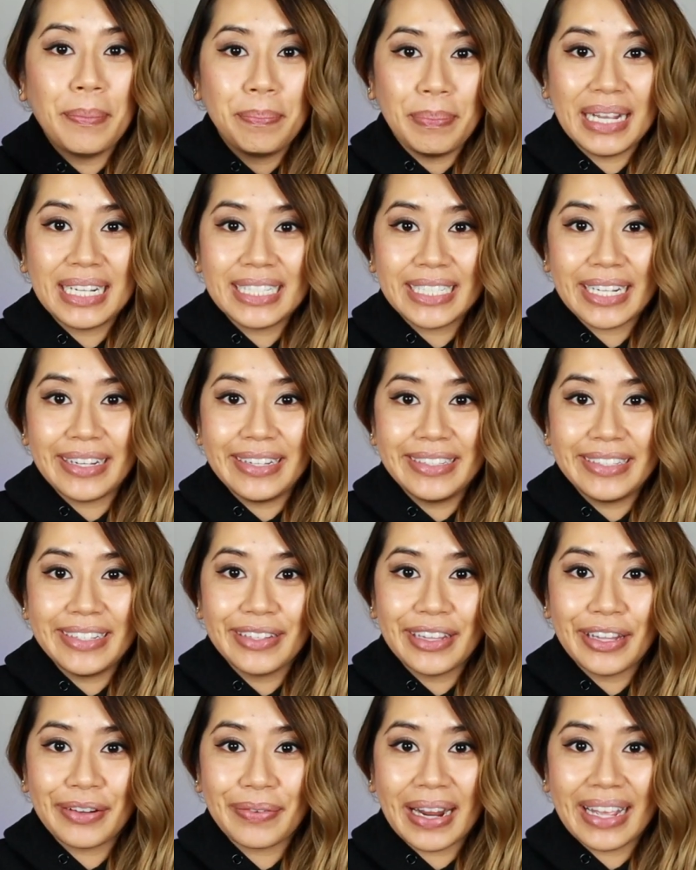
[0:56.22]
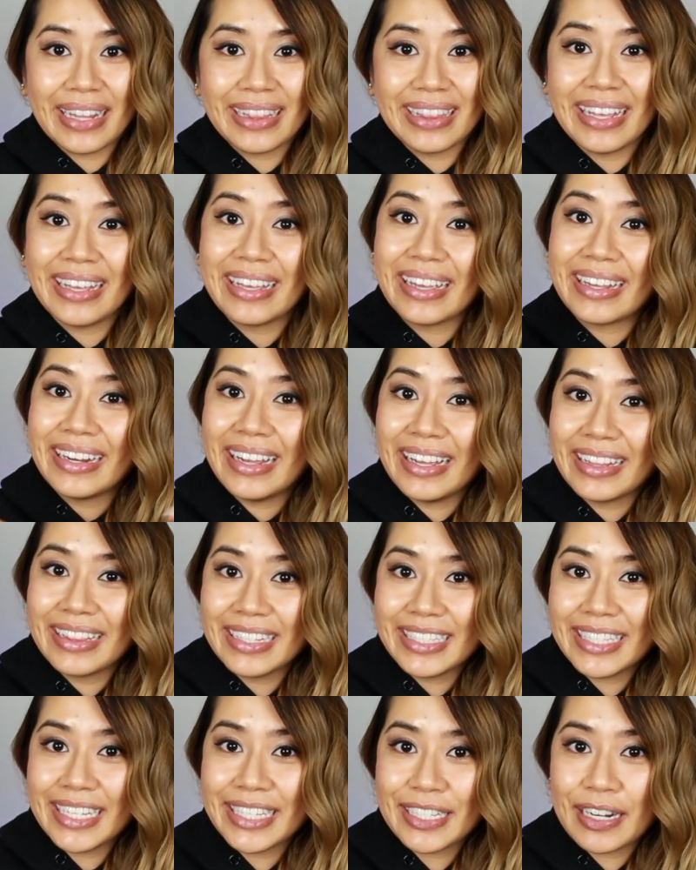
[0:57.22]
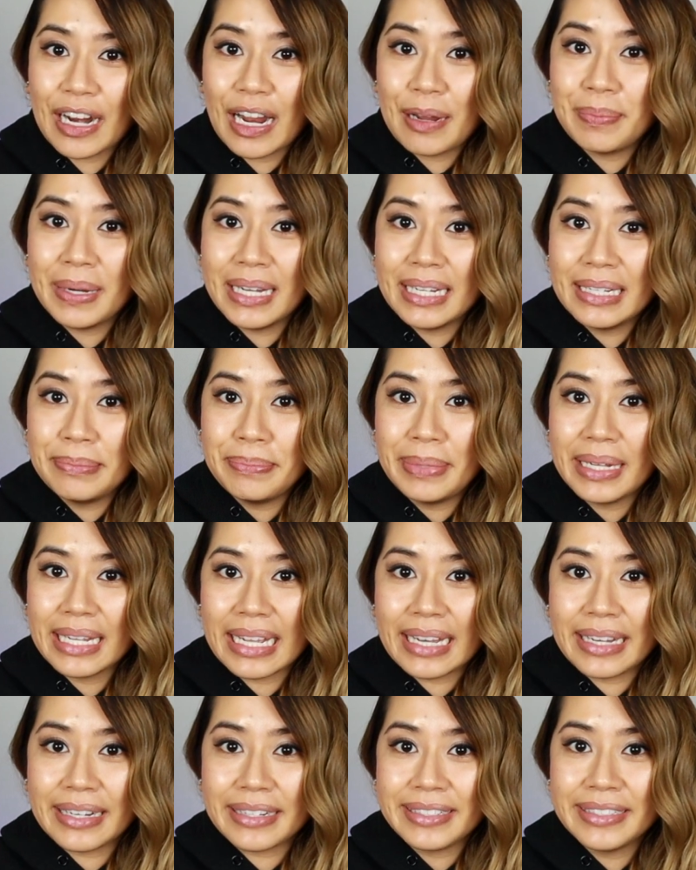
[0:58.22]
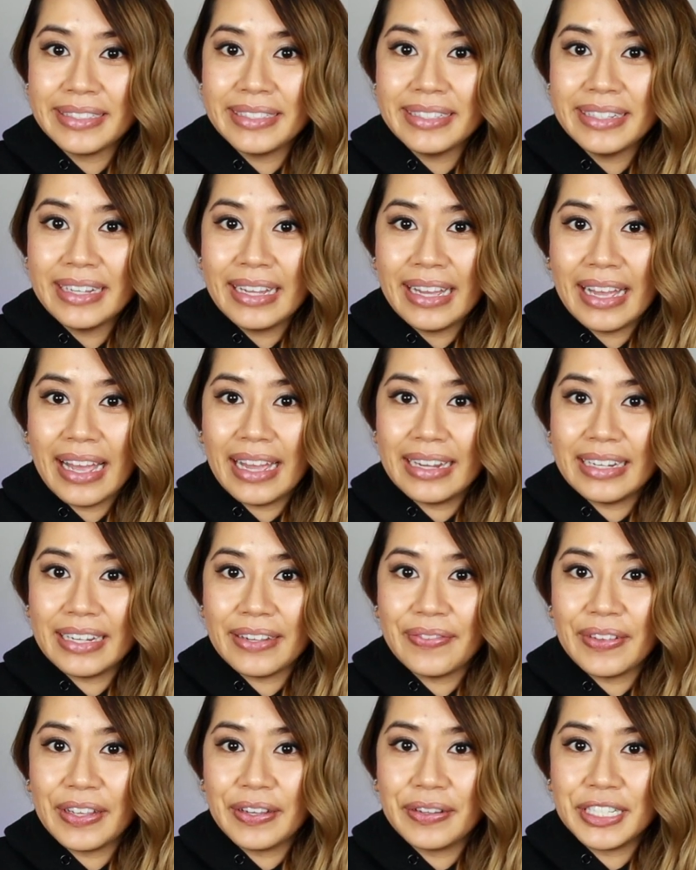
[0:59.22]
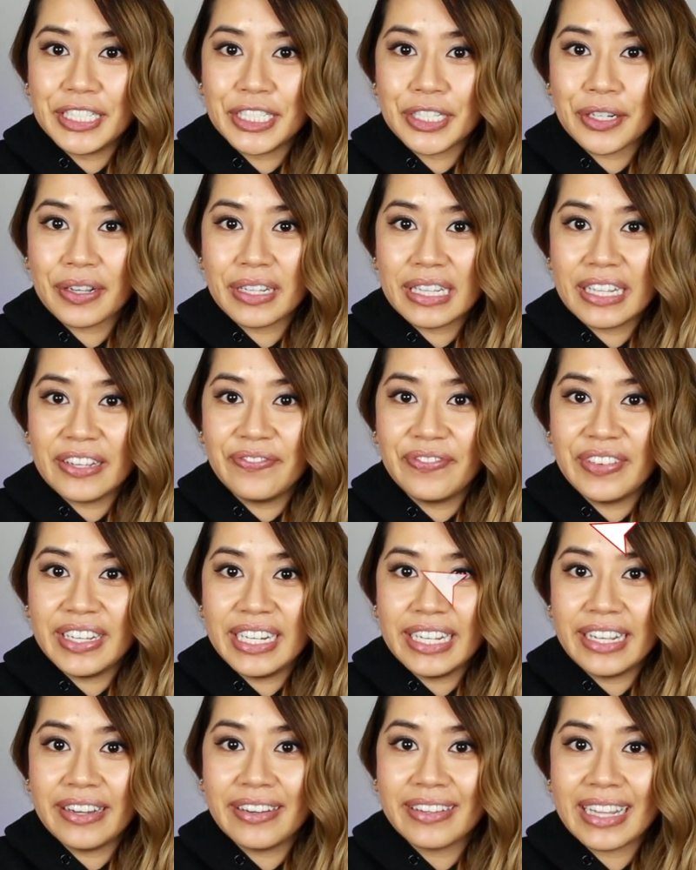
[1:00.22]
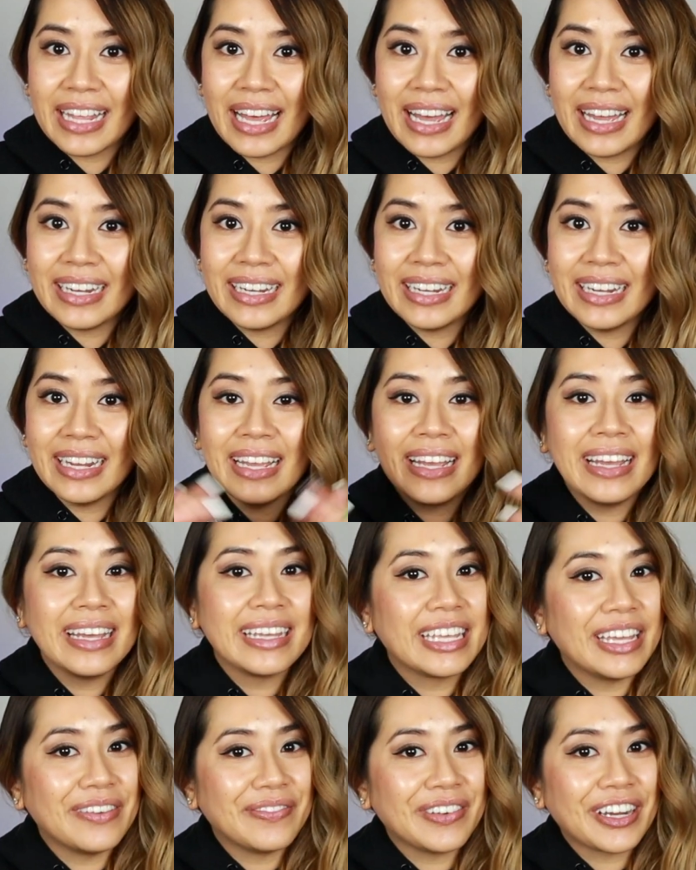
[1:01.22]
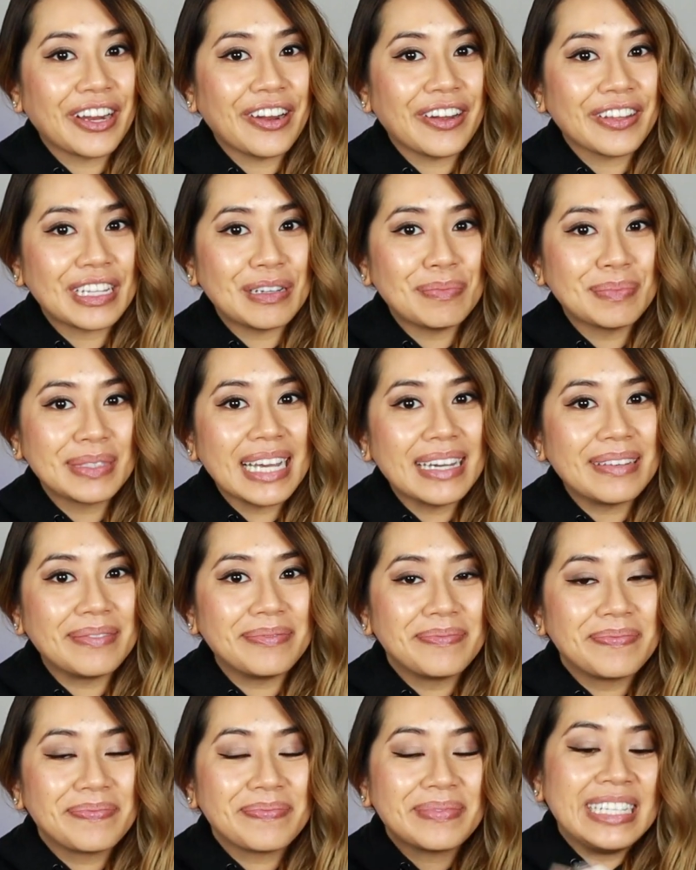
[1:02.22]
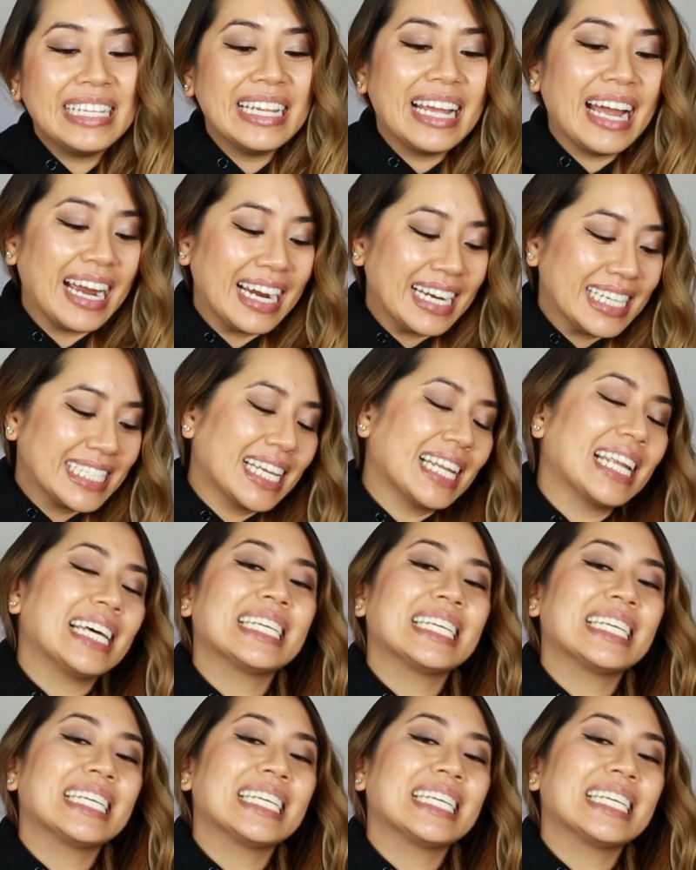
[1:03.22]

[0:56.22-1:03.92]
make sure you do the right thing and hit the subscribe button below. And if you enjoyed the video then, give your girl a thumbs up. Alright, so